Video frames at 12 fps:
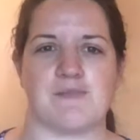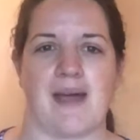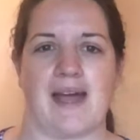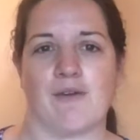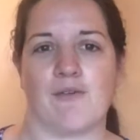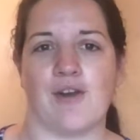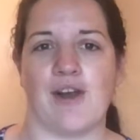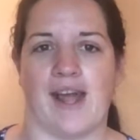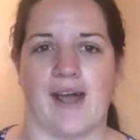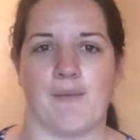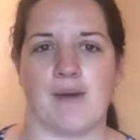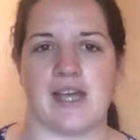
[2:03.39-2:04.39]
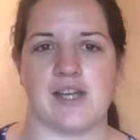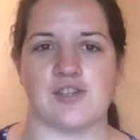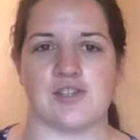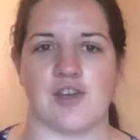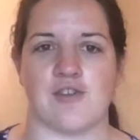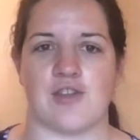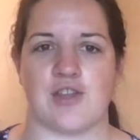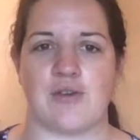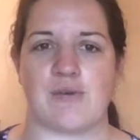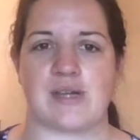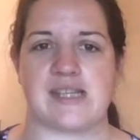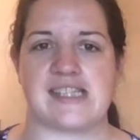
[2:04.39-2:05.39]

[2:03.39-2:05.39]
about now-ish so that you can